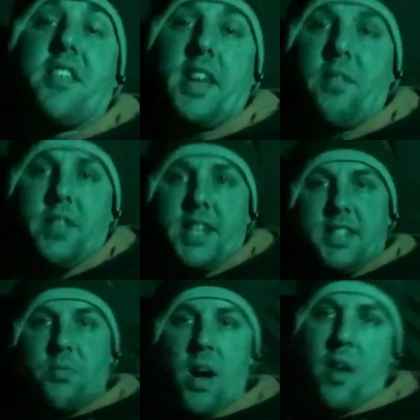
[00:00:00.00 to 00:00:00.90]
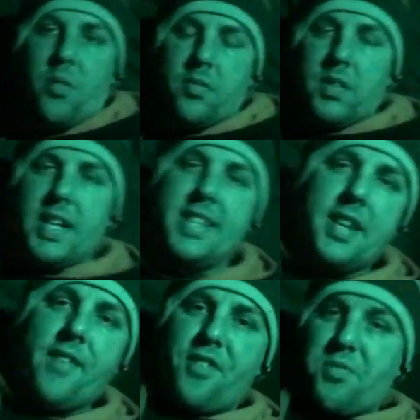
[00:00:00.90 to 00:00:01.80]
as well is if you
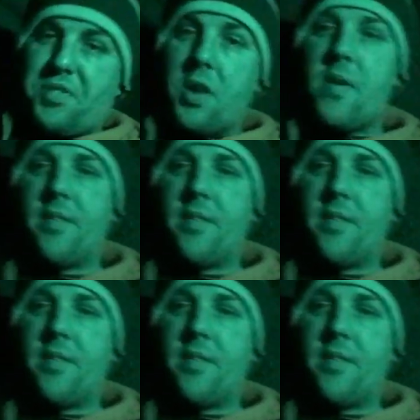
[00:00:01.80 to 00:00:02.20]
do it right,